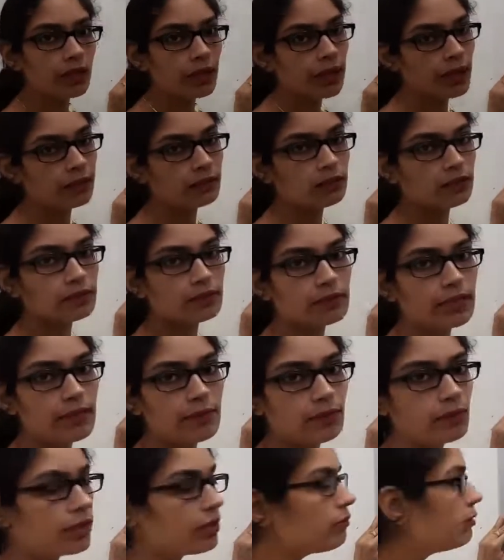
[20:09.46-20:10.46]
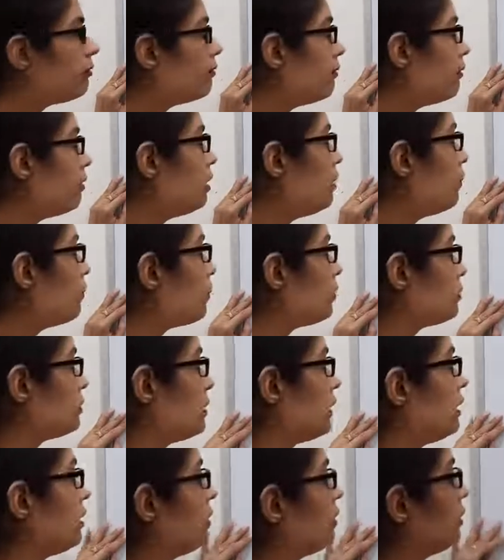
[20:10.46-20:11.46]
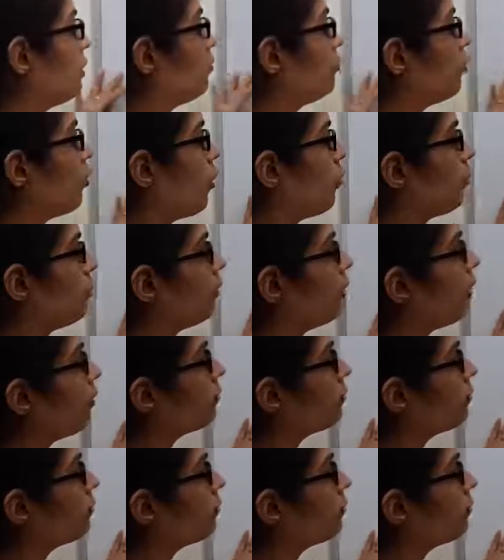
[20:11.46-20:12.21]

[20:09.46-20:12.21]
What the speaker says: and the same way we will proceed. The formula of